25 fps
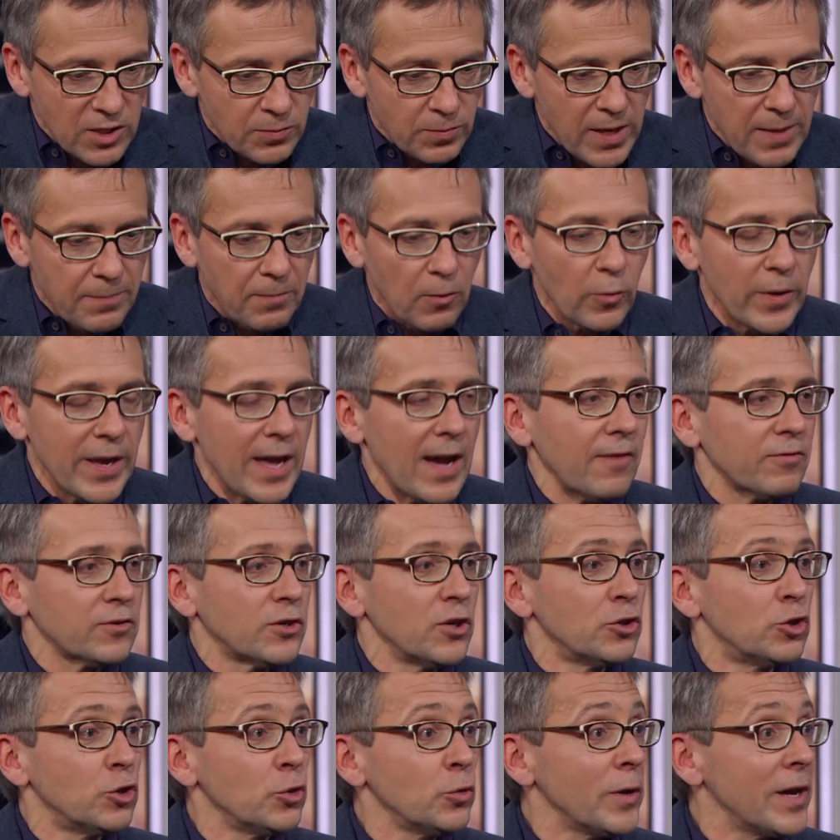to these people. We have to
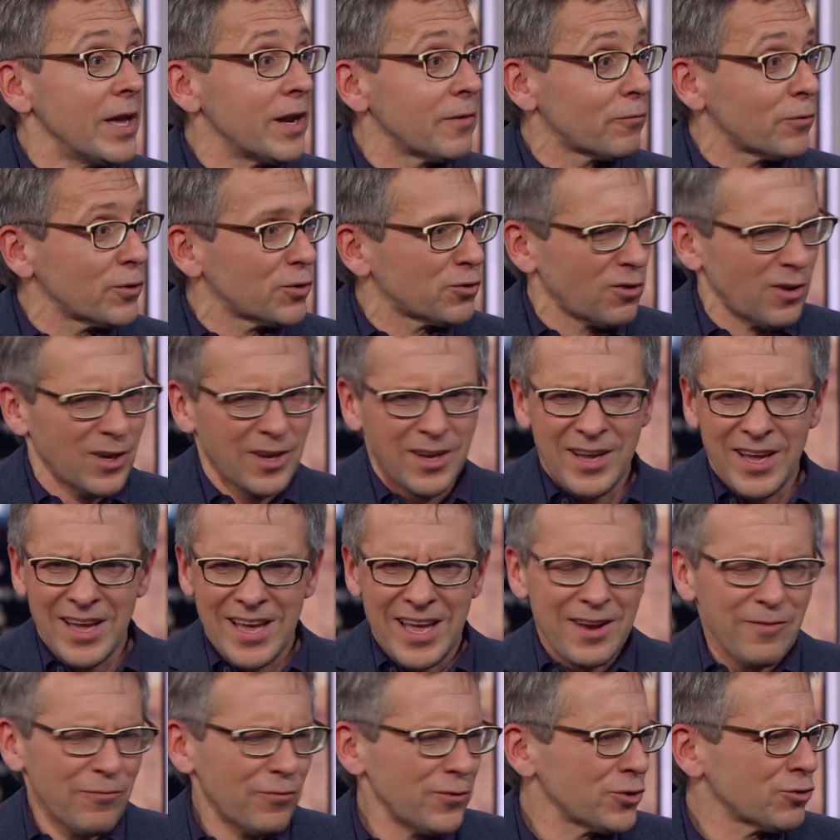do infrastructure.
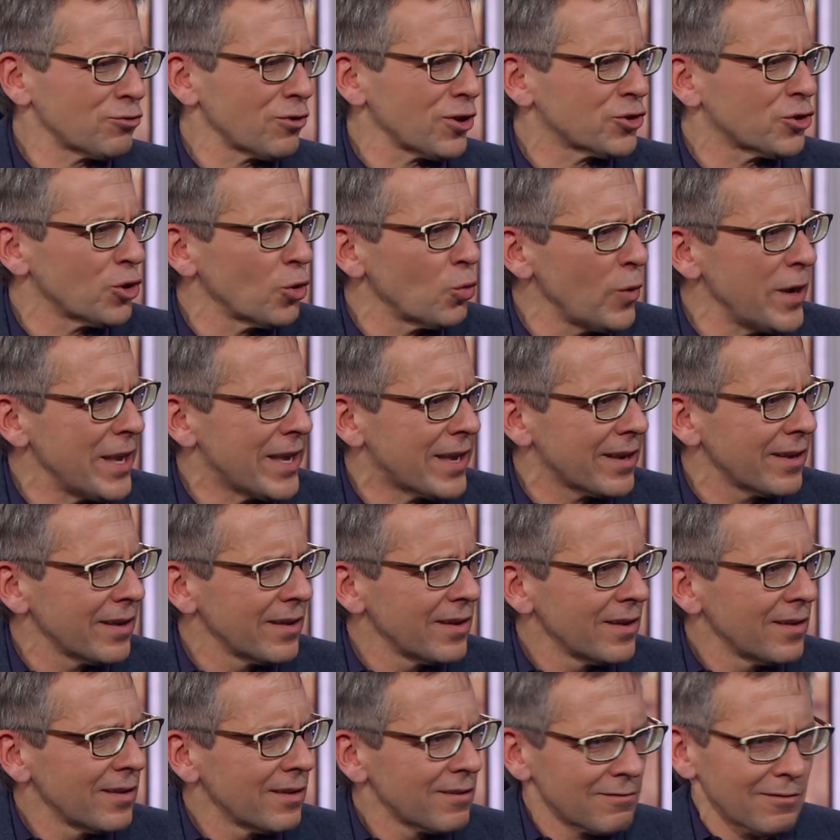Infrastructure week,
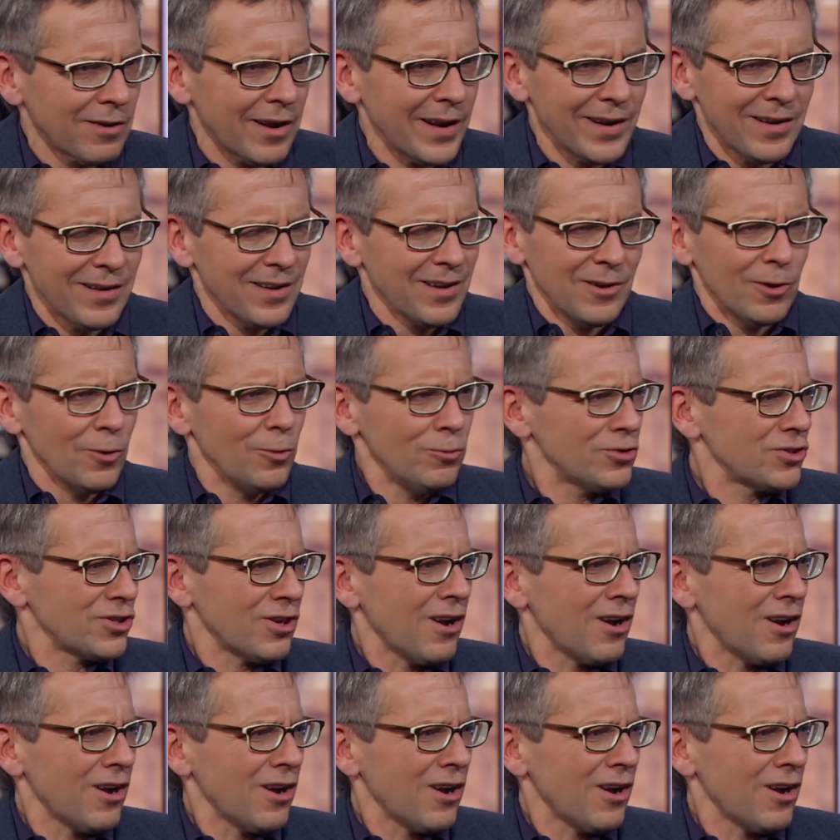right? Who's